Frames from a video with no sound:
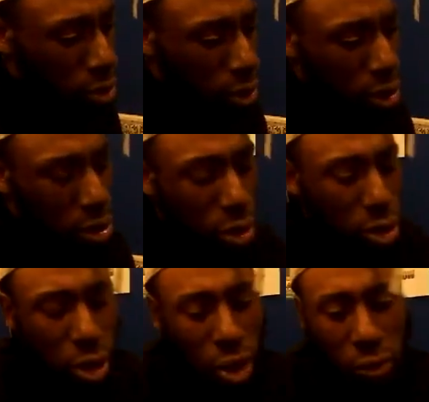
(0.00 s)
This is the
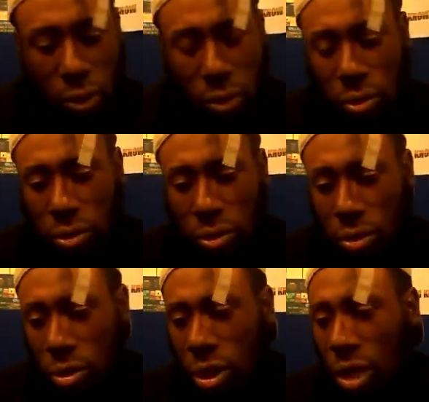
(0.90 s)
scenario.
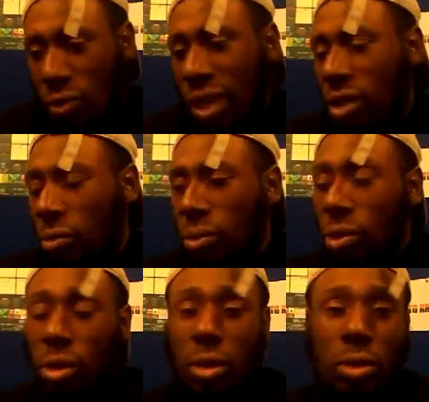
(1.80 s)
You get a random
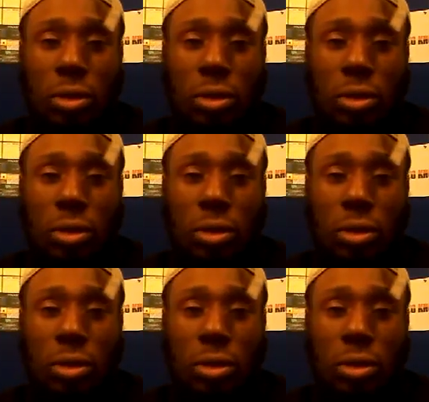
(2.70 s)
pull.